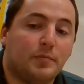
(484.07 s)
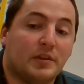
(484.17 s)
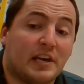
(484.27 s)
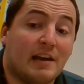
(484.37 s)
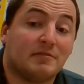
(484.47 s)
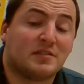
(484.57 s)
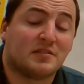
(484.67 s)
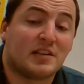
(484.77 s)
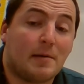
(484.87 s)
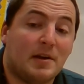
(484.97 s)
The Canvas
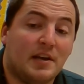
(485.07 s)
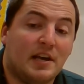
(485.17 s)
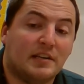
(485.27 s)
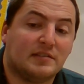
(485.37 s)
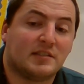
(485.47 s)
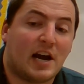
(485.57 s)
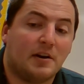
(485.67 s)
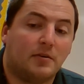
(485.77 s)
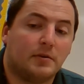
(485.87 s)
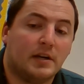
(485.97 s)
assignment is
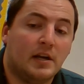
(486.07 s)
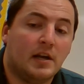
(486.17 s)
titled